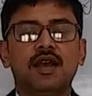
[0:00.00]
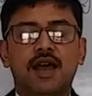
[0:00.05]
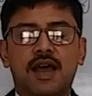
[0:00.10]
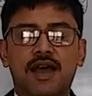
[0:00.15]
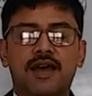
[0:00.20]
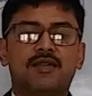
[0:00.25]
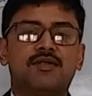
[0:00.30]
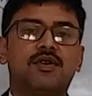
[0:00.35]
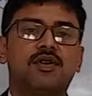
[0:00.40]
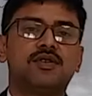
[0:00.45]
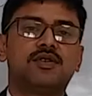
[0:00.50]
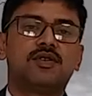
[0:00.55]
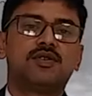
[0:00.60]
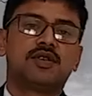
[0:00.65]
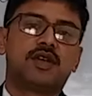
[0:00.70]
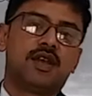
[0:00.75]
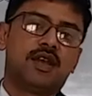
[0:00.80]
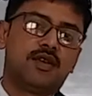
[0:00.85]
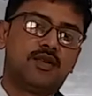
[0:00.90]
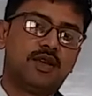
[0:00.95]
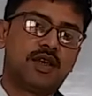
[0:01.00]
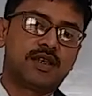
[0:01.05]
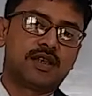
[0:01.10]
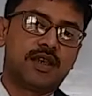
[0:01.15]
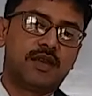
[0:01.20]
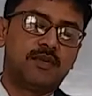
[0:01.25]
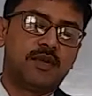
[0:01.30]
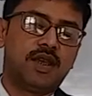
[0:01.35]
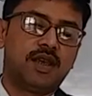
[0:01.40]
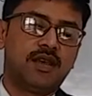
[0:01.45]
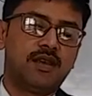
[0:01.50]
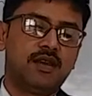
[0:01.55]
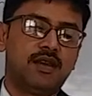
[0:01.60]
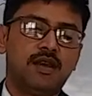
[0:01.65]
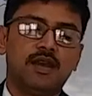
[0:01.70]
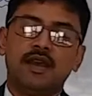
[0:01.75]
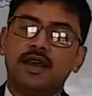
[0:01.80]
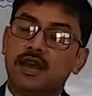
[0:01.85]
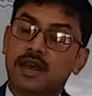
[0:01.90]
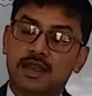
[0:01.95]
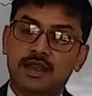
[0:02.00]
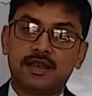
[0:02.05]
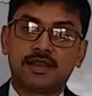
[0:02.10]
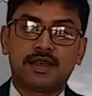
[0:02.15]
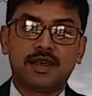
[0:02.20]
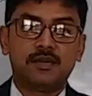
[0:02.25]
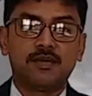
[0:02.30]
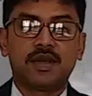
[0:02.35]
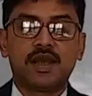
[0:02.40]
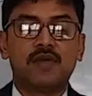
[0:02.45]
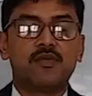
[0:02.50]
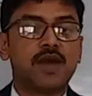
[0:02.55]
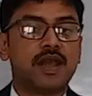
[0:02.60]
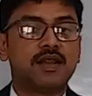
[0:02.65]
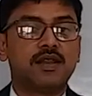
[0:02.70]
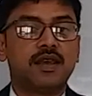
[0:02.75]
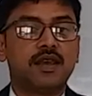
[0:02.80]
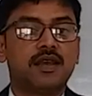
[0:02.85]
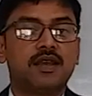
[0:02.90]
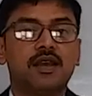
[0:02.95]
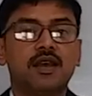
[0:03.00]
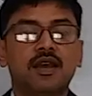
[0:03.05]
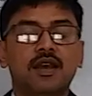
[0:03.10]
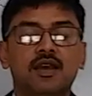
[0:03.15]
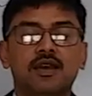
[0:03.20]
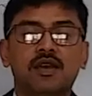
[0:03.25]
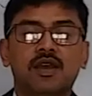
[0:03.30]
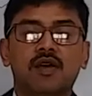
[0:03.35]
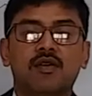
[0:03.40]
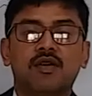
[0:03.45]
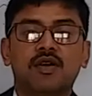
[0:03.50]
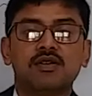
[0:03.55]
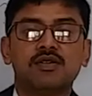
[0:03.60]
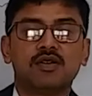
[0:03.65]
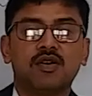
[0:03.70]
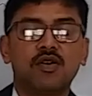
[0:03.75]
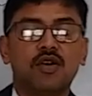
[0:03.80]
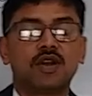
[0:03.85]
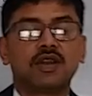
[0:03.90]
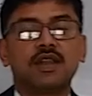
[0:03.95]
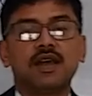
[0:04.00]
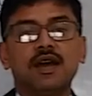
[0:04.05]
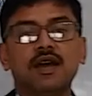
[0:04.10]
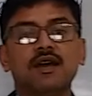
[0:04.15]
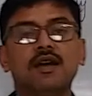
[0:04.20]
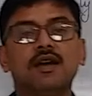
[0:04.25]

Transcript: I have also sent you the same thing. At the same time, I think you have also got the